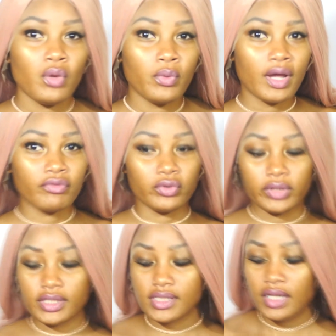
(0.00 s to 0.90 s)
what I've
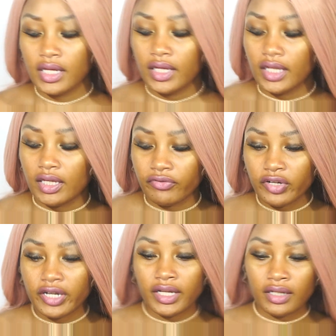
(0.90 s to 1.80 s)
noticed, if
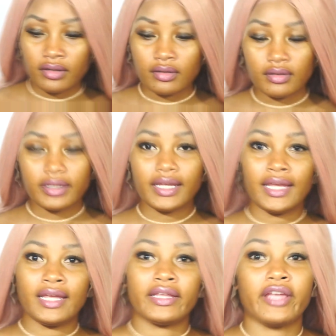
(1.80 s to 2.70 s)
you're in
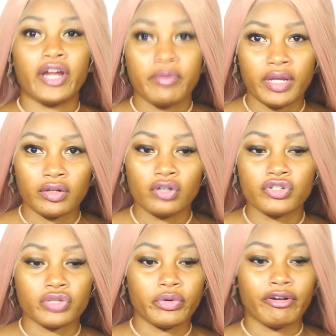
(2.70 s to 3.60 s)
a Caribbean
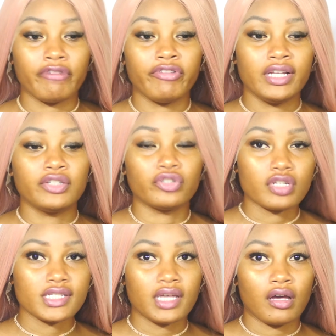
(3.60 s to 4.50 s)
country where it really
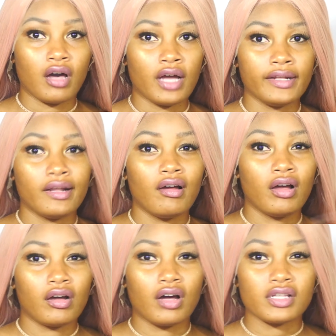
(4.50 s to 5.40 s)
does get hot,
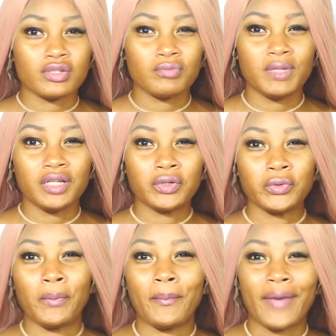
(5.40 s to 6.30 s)
got to be
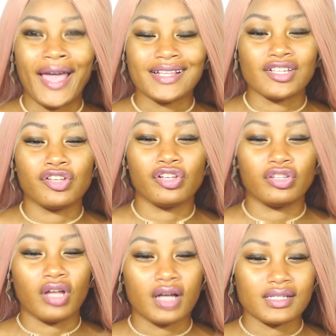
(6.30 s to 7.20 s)
glue might
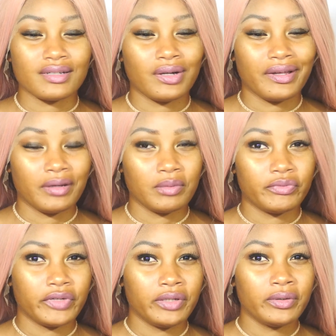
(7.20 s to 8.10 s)
not
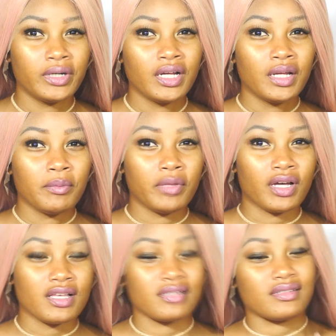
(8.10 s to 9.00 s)
help for you
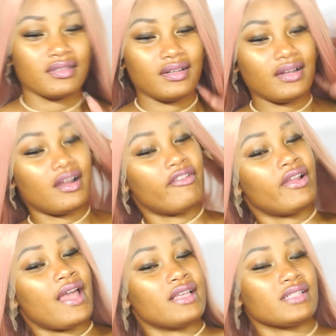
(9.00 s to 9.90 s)
because I
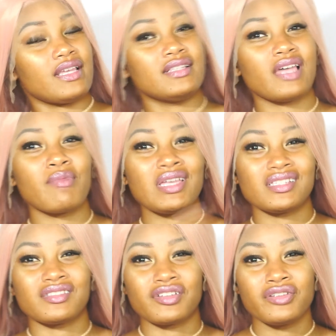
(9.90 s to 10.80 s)
realized anytime my
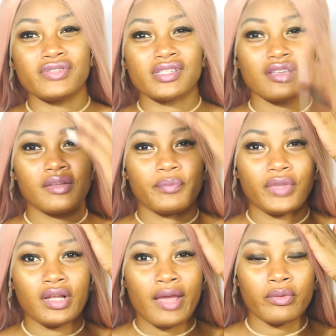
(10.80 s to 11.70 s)
sister uses it,
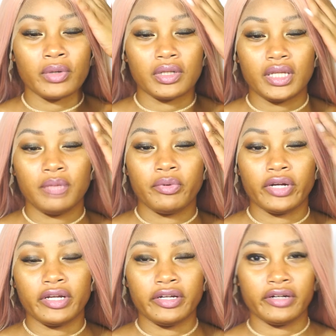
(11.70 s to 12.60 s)
like will keep
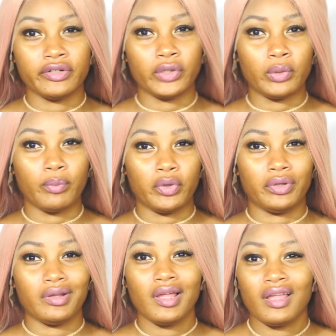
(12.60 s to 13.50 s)
her hair down, but